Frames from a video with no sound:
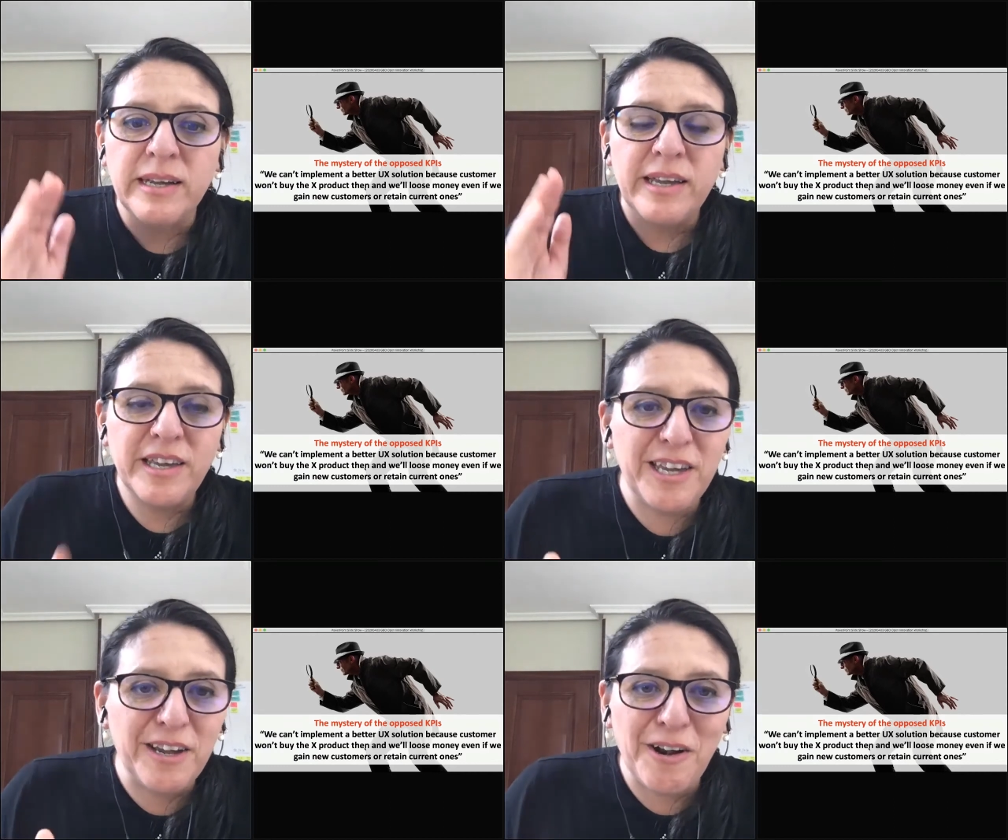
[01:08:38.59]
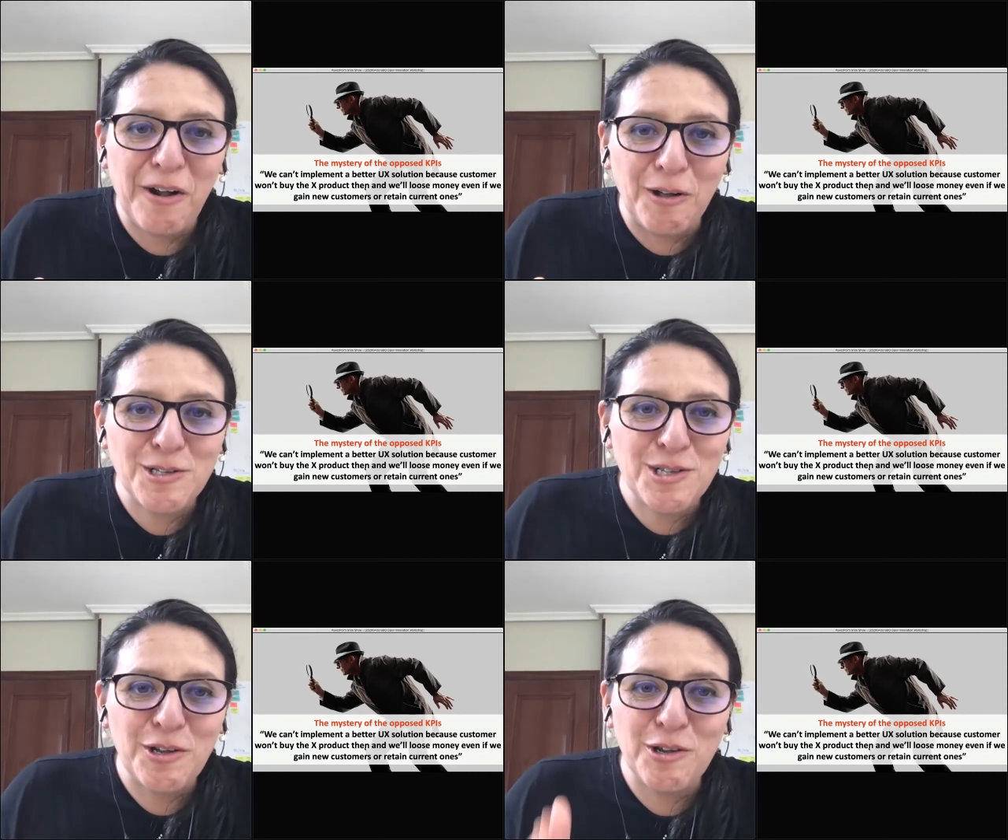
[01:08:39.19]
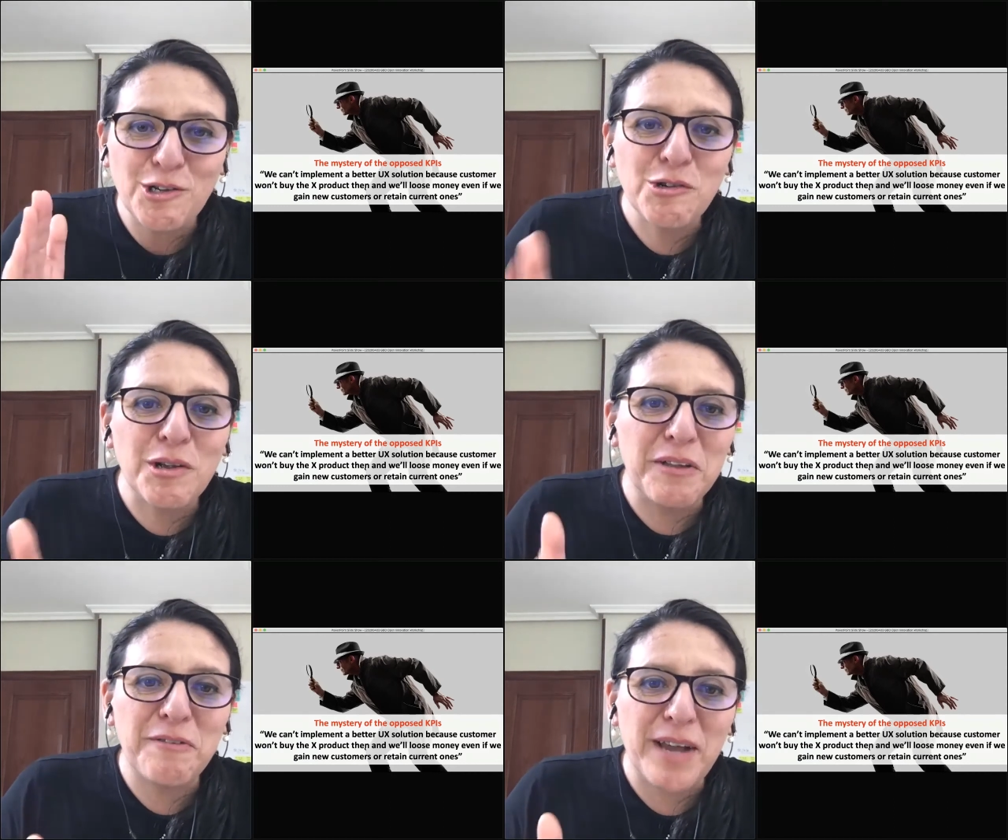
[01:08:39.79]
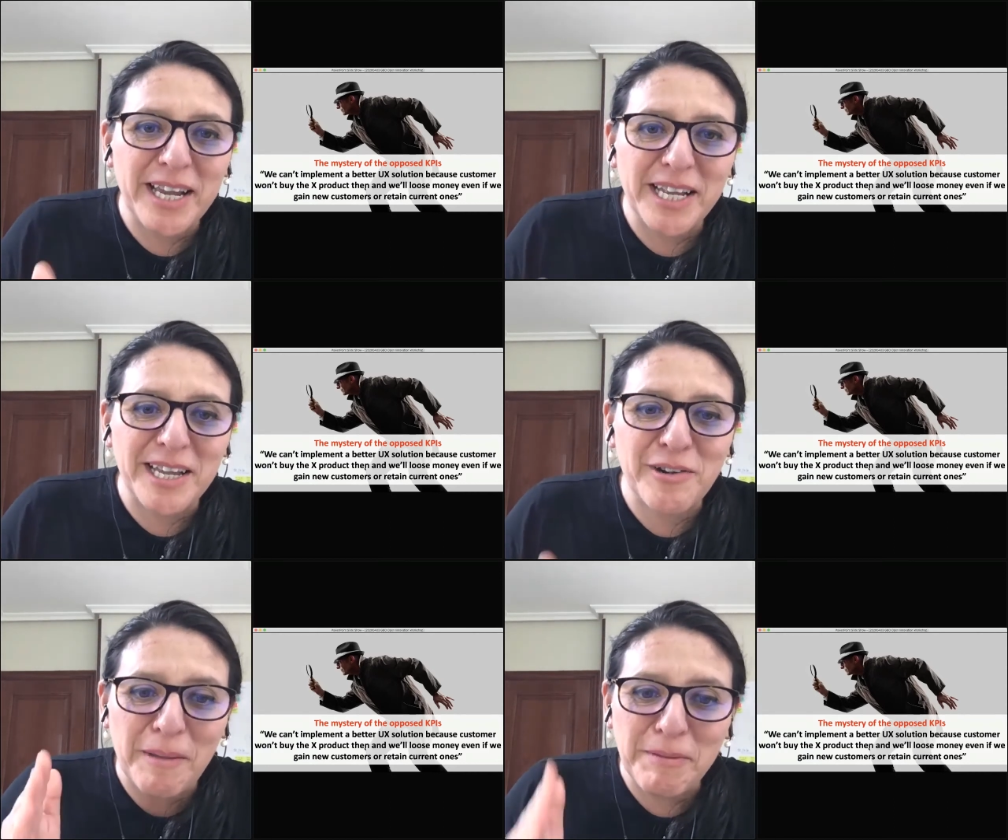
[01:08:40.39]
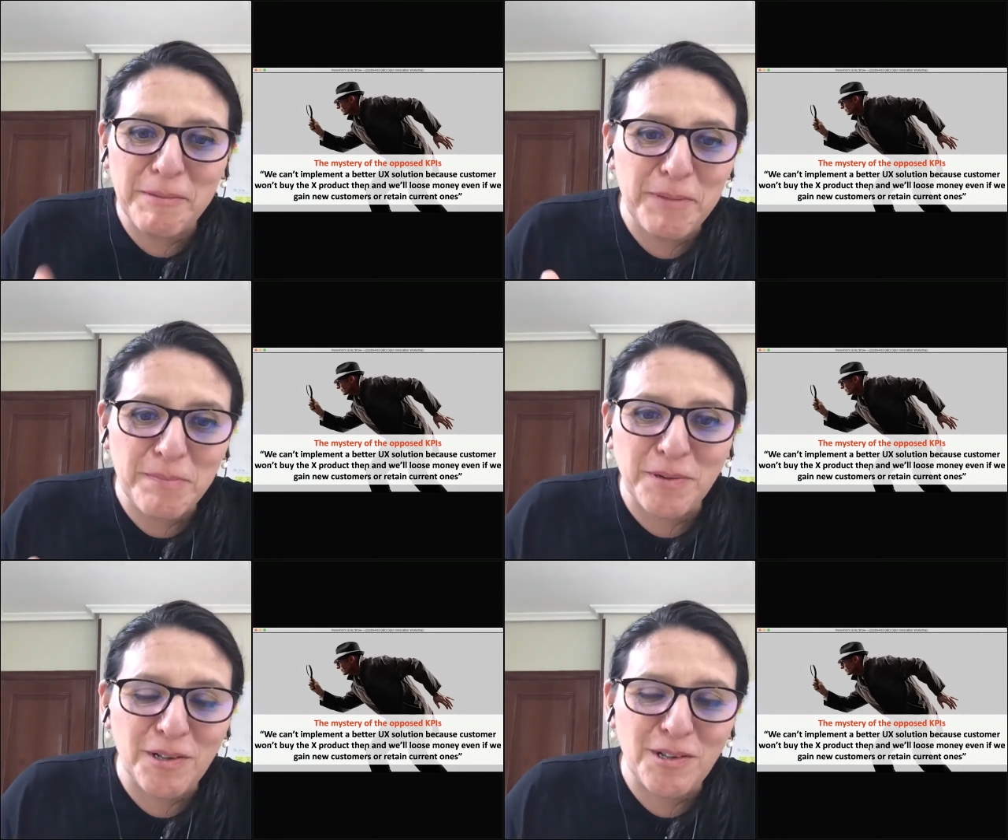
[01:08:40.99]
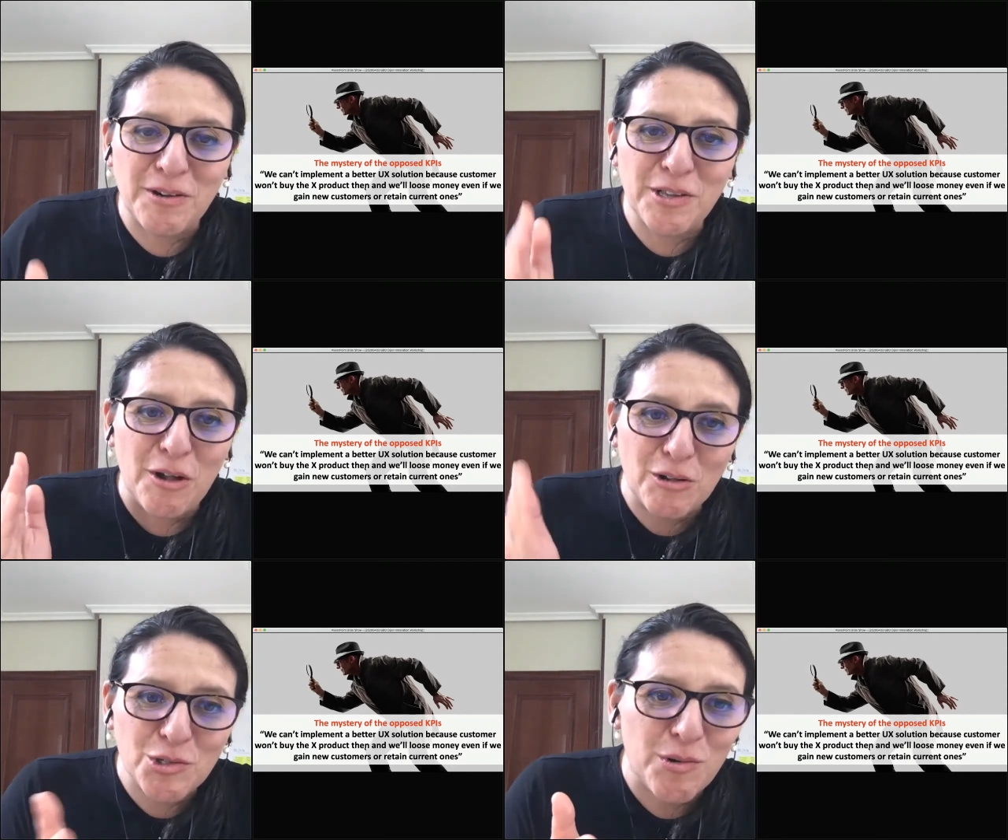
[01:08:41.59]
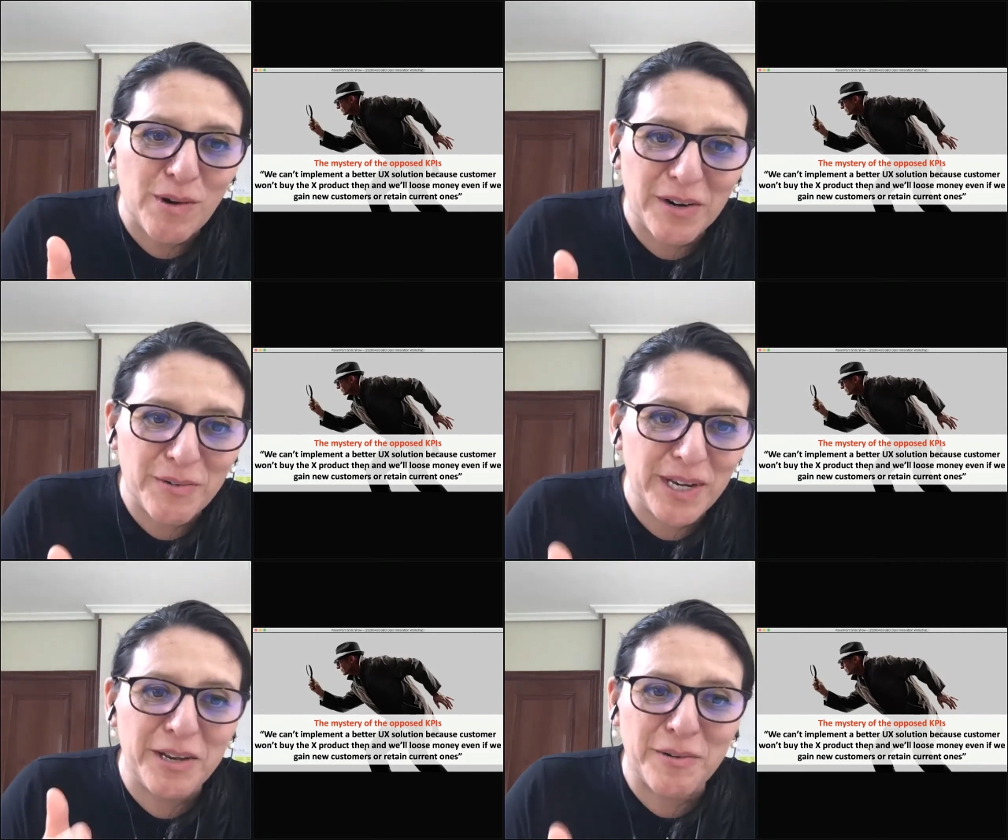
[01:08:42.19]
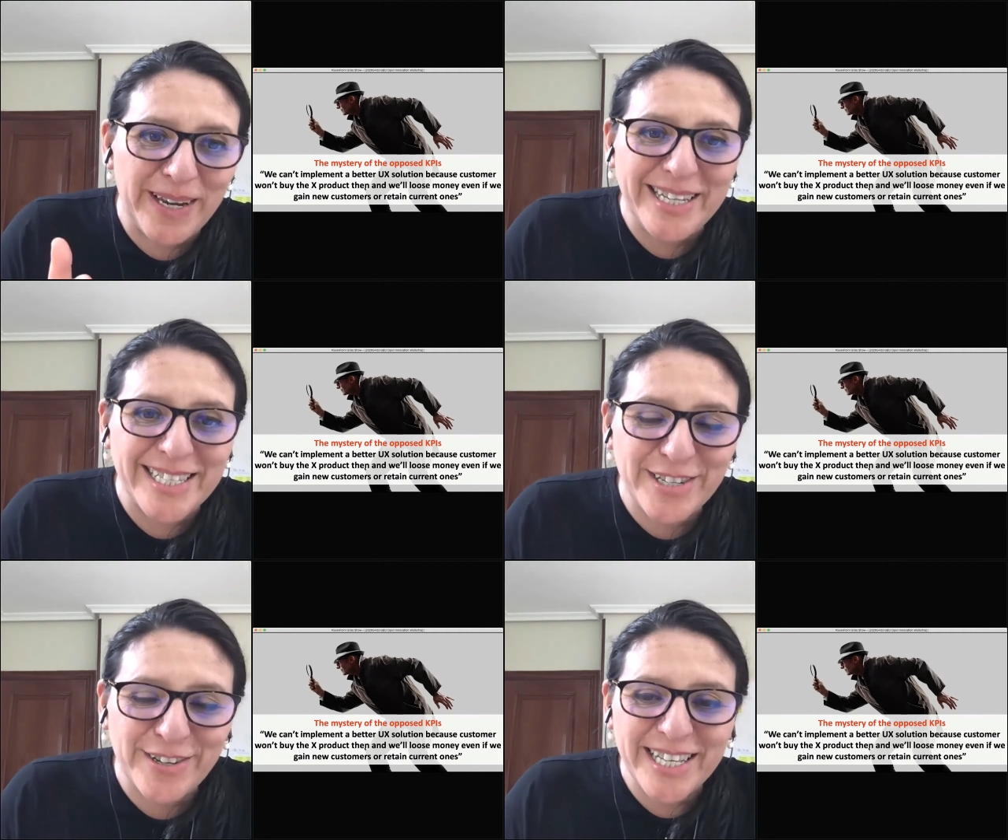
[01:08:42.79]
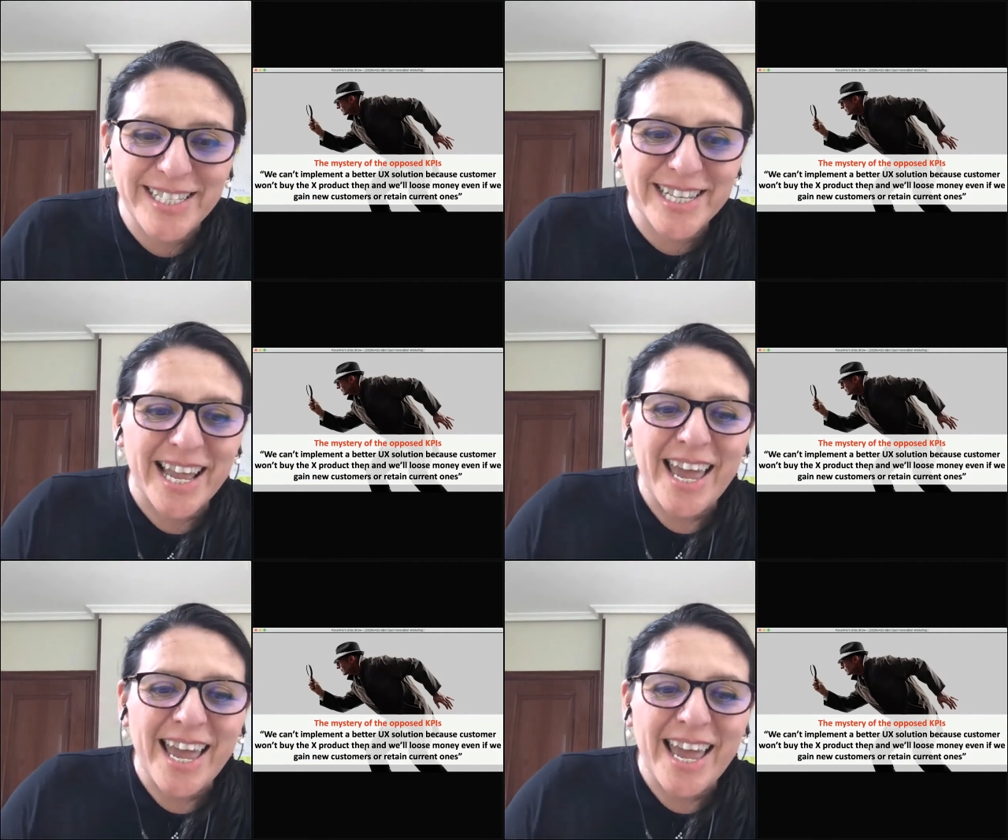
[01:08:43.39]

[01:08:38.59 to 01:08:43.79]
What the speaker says: Here also usually find the crabby people or those who are really, really stressed.